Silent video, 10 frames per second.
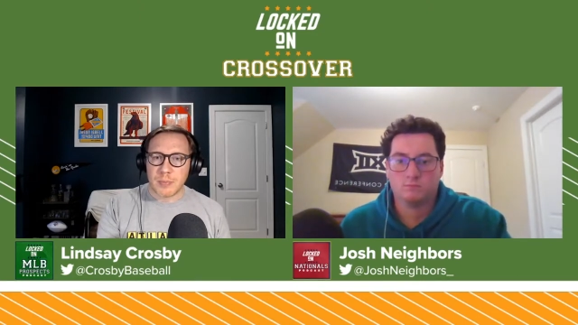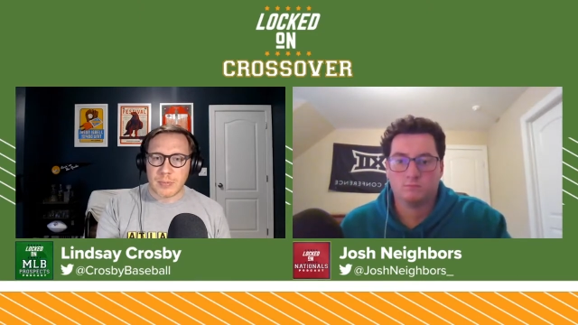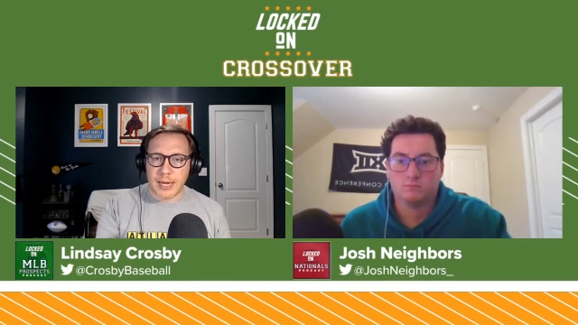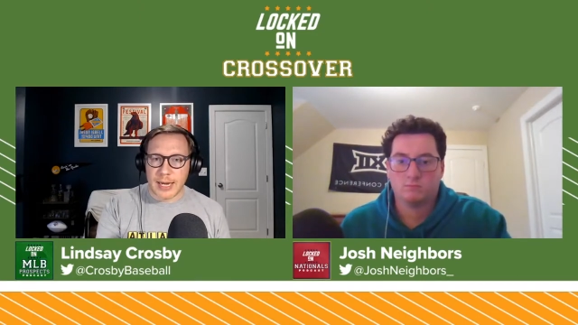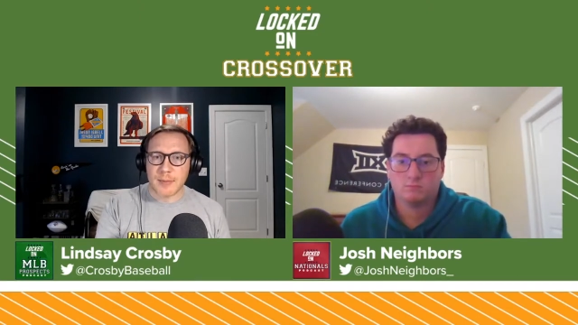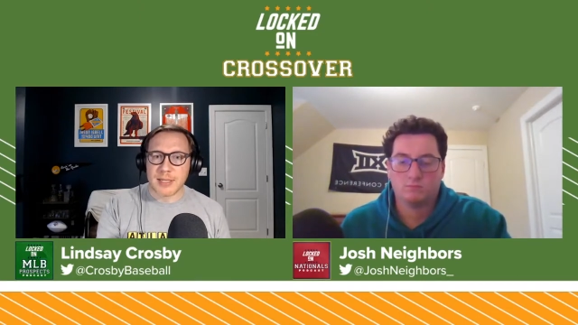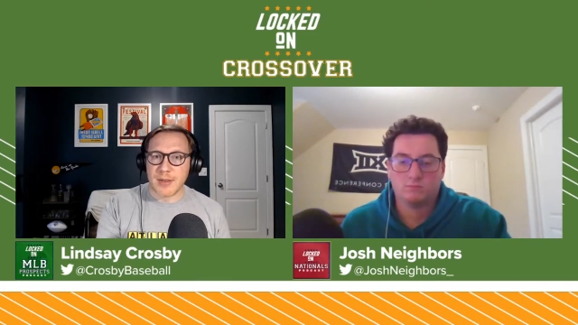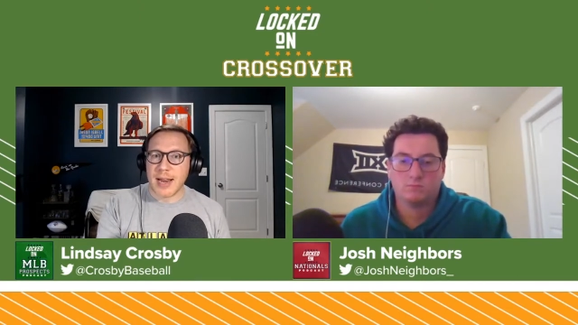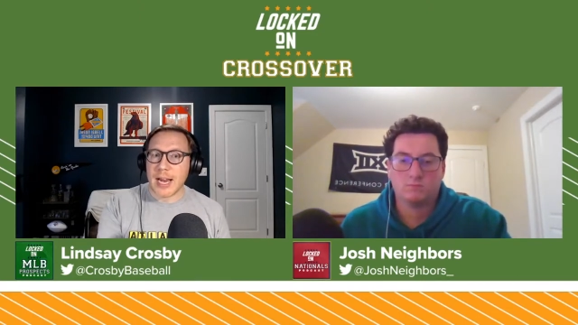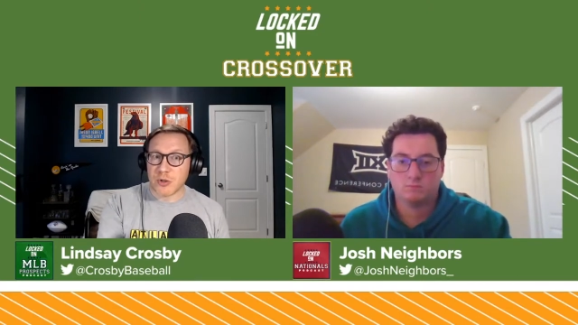Speaker 1: teams and
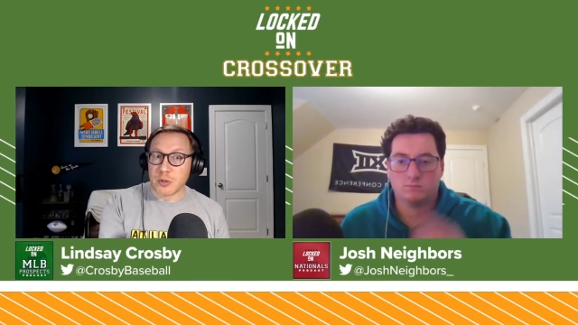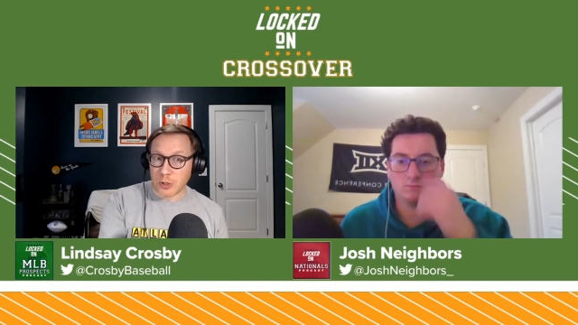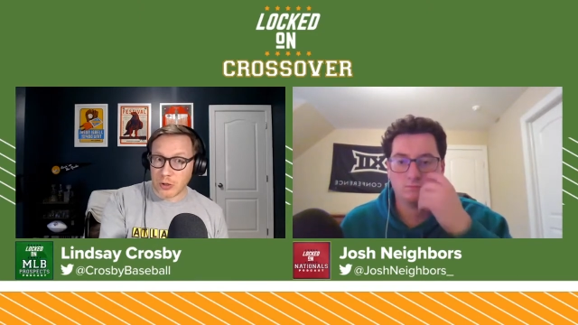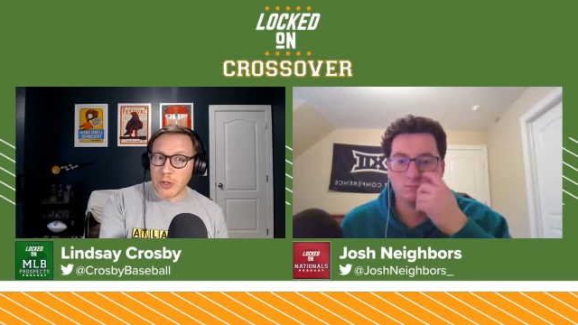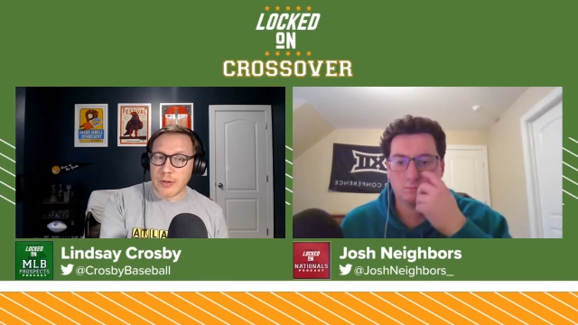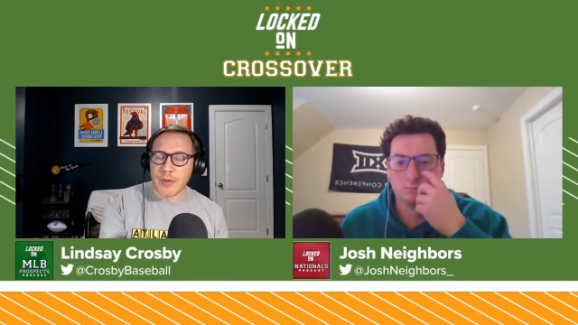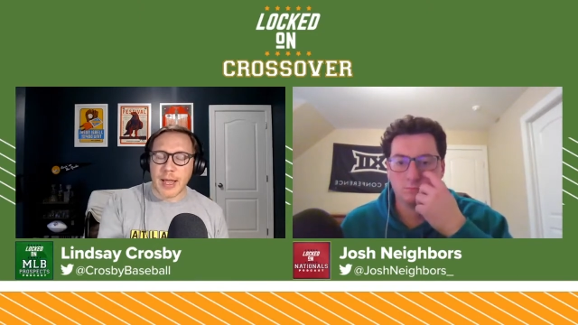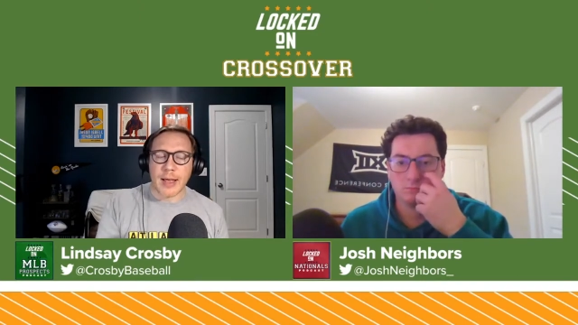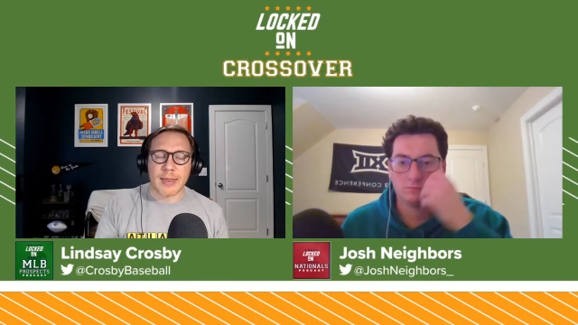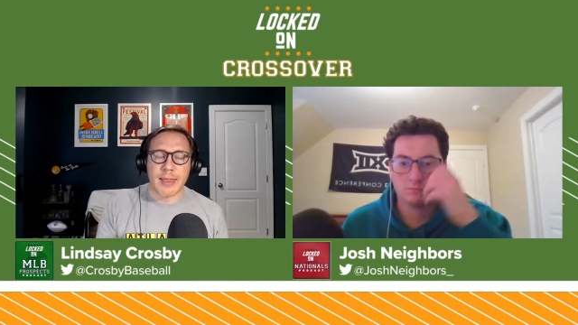the Nationals are included in
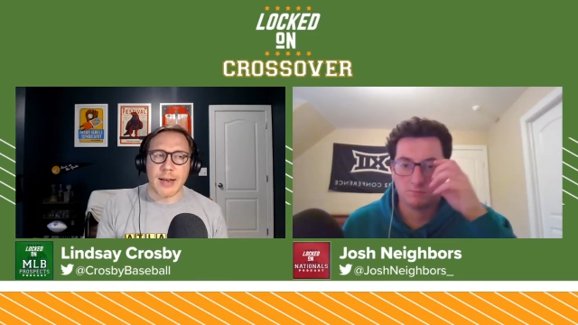that.